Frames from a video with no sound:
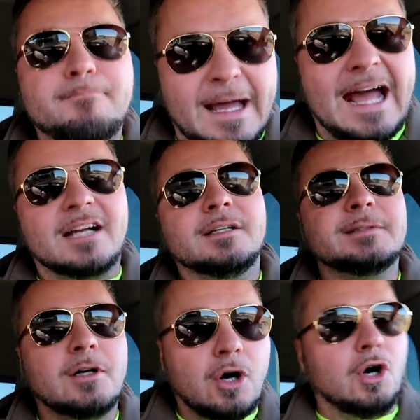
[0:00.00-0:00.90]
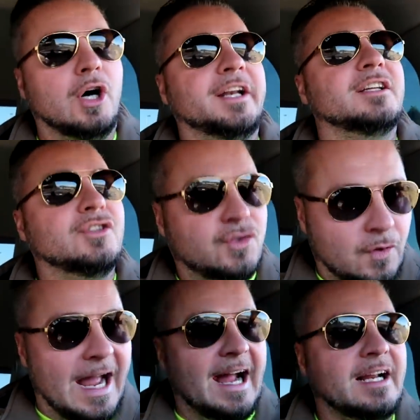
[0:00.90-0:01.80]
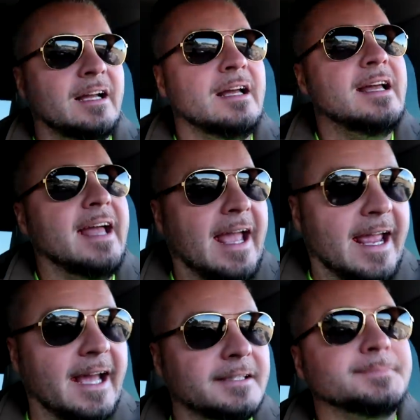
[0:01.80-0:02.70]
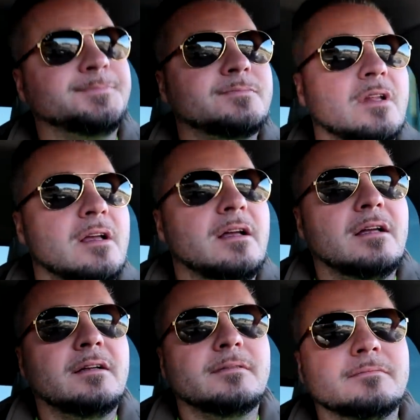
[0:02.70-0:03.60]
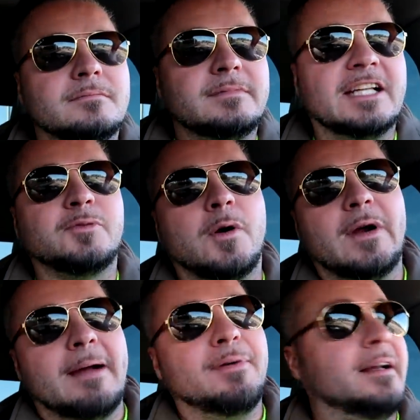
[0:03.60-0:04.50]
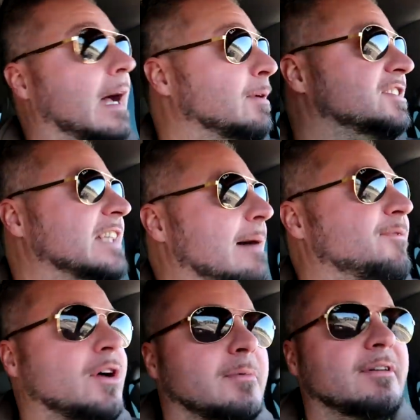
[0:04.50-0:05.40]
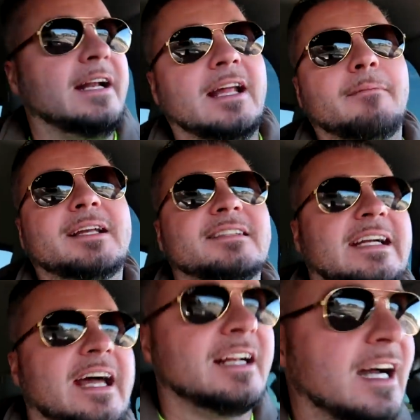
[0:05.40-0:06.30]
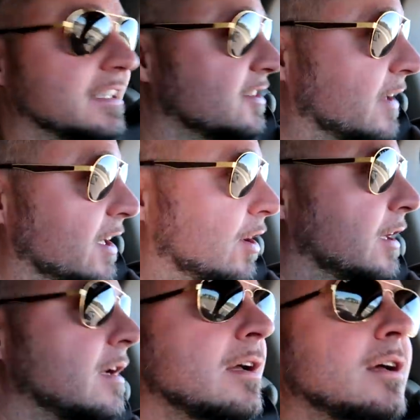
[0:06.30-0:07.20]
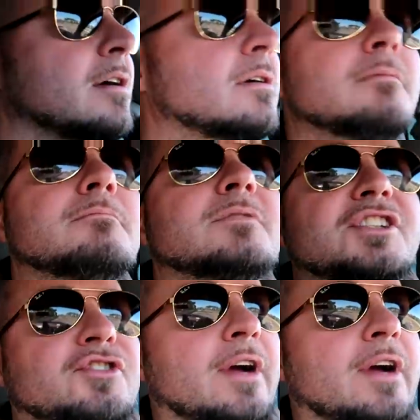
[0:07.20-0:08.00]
back on track, and that's where we're at. But I'm gonna stop filming right now because I gotta concentrate on this